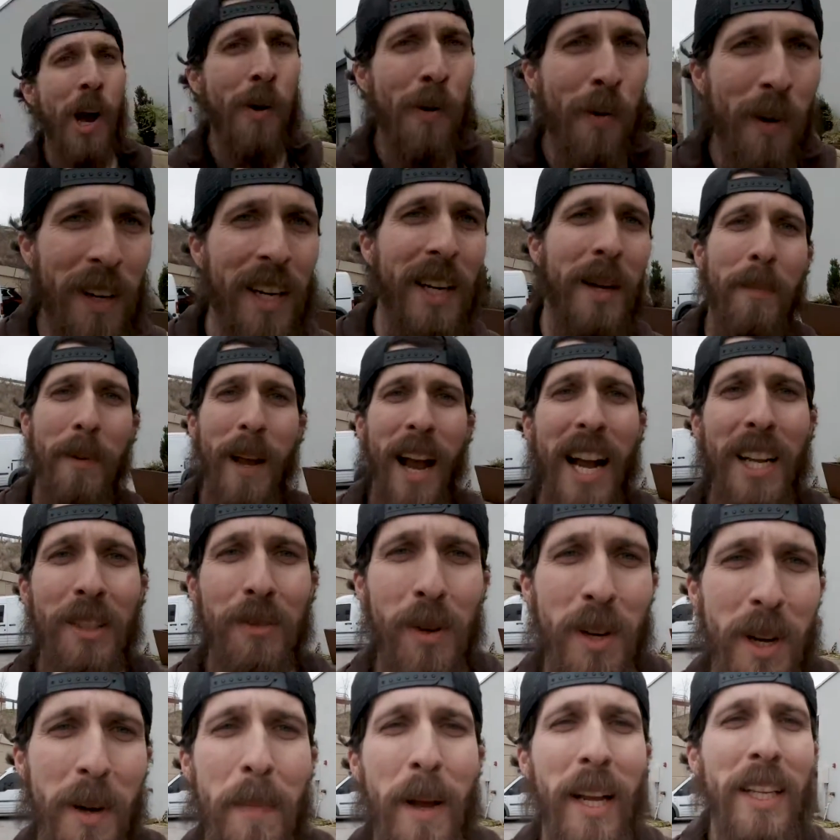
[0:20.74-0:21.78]
What up, guys?
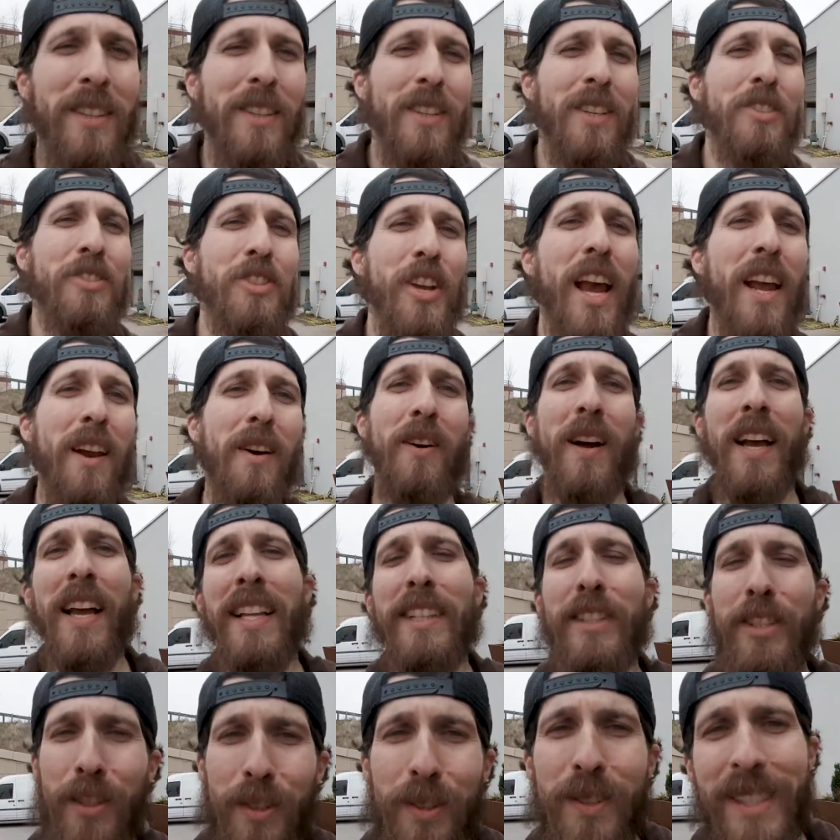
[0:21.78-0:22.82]
Welcome back to the channel,
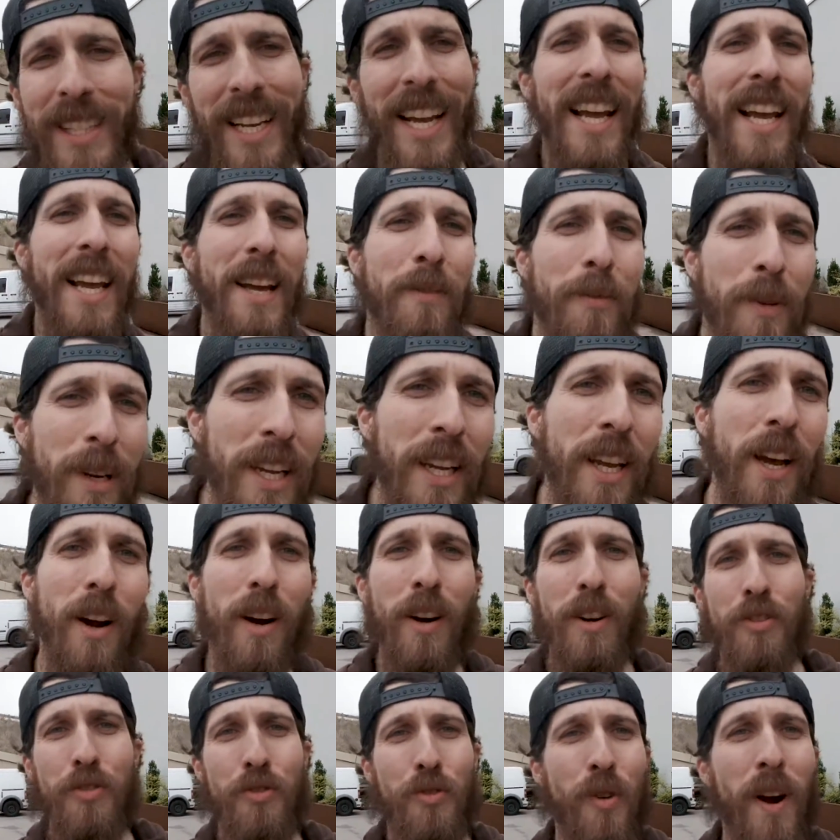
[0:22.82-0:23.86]
and today we
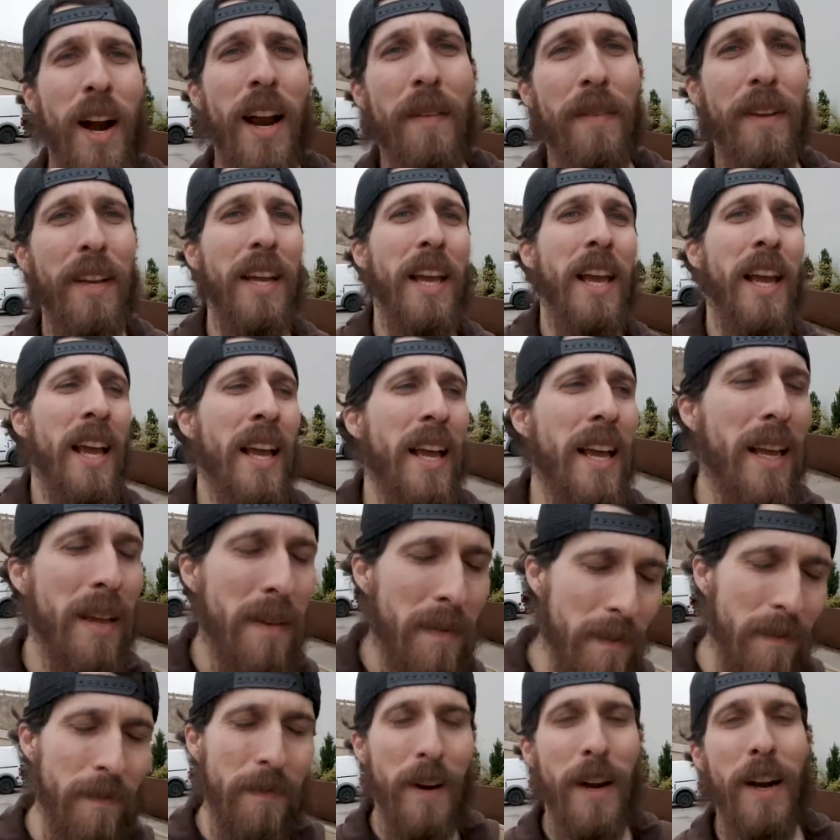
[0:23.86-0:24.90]
are driving a
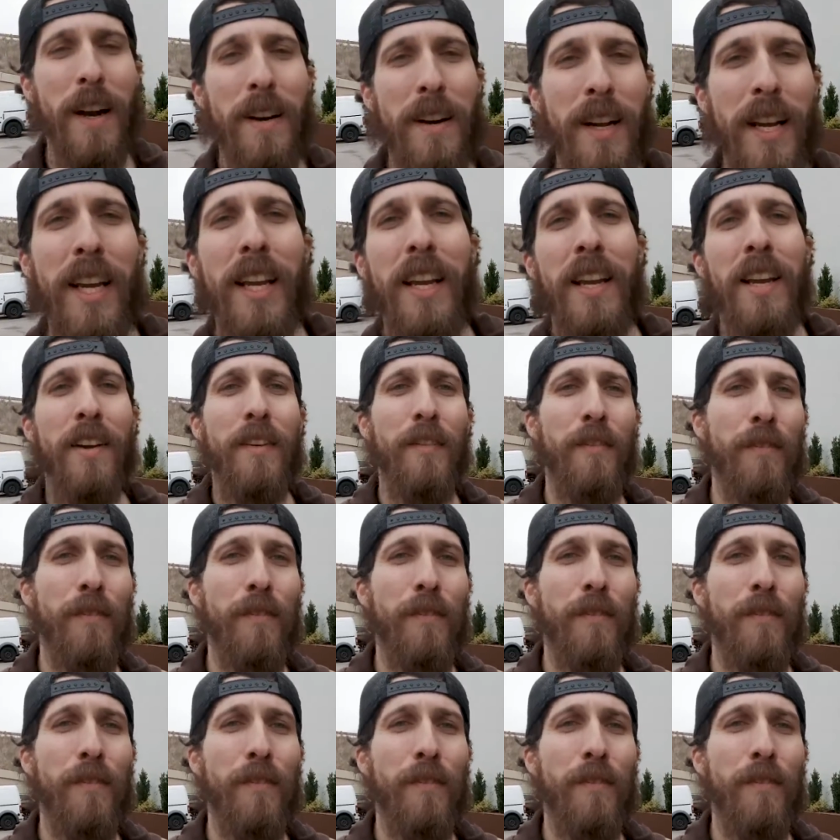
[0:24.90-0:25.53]
very